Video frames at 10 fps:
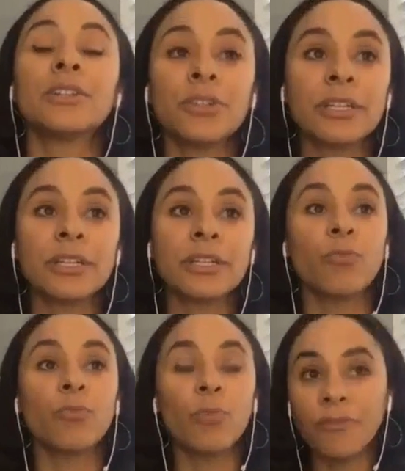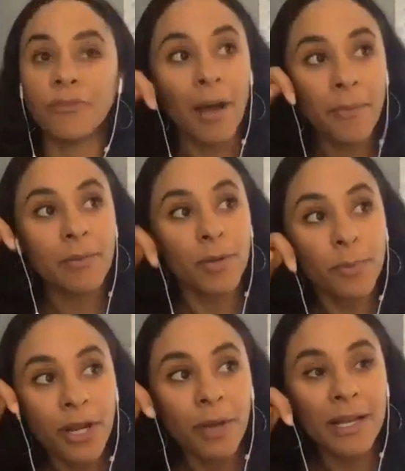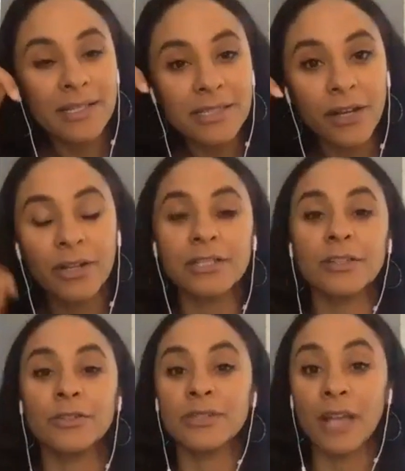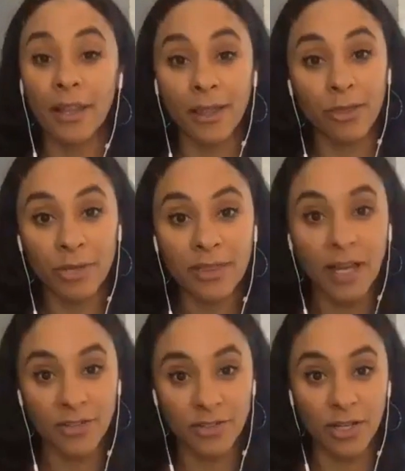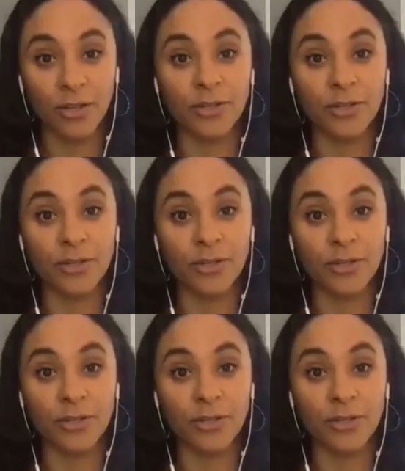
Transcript: literally went from not being able to put on mascara to selling three thousand